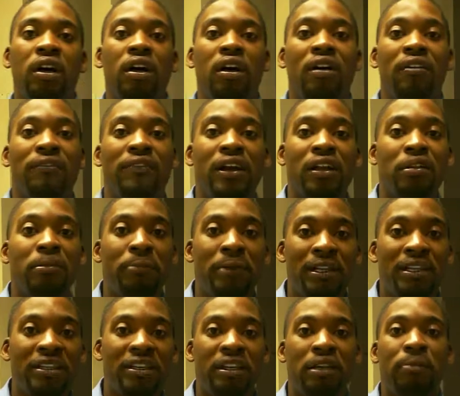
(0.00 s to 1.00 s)

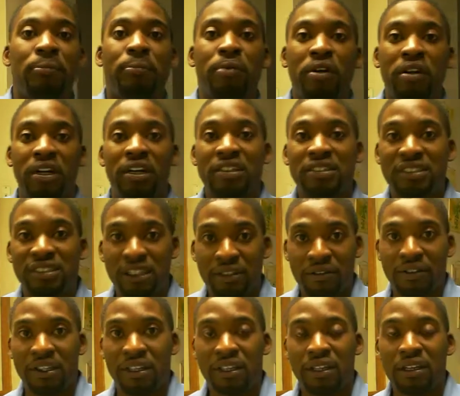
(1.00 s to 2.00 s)
availability, and
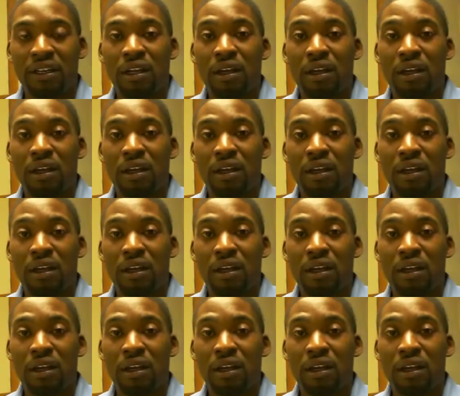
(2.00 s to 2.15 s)
productivity,